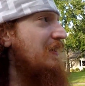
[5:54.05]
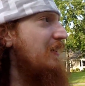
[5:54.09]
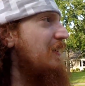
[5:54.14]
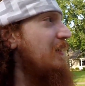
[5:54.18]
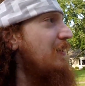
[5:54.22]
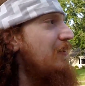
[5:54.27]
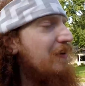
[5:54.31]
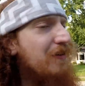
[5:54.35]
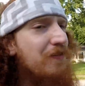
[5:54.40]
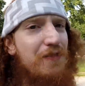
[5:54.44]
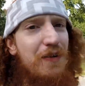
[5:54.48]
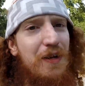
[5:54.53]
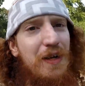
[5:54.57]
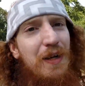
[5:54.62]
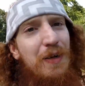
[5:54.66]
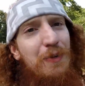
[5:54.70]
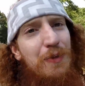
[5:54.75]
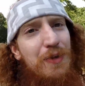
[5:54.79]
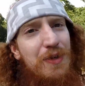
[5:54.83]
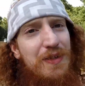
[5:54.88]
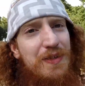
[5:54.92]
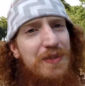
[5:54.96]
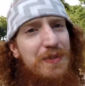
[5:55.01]
I already forgot
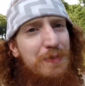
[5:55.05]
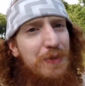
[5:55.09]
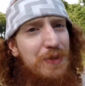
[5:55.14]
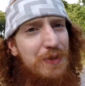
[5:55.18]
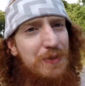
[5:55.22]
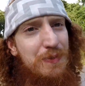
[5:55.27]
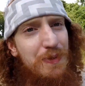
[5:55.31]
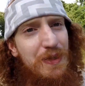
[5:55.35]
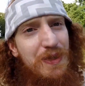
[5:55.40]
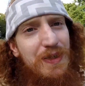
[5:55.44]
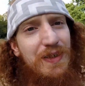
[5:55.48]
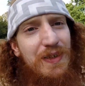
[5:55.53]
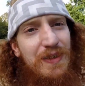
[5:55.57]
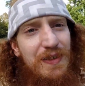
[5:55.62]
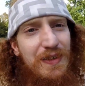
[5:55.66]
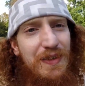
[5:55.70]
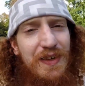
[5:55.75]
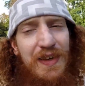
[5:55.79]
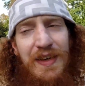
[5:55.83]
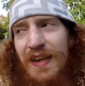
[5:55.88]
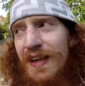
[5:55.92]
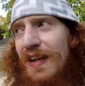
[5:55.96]
what it's supposed to be called.